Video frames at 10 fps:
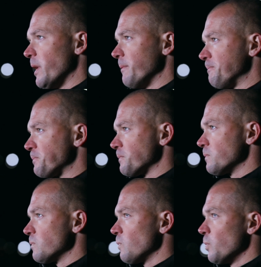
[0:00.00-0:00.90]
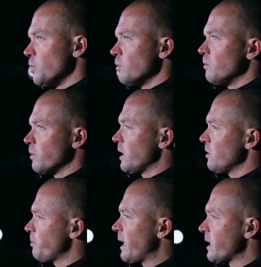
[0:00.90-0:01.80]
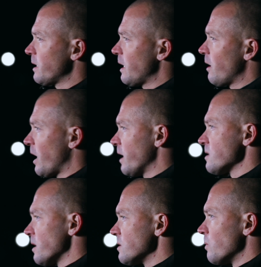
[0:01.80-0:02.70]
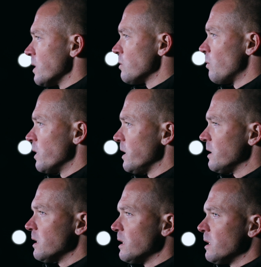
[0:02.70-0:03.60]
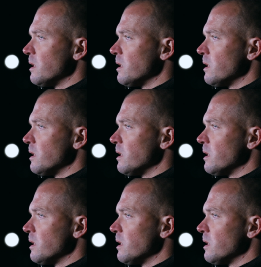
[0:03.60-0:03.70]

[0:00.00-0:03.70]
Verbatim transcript: But when you when I look back at it now, hindsight 2020,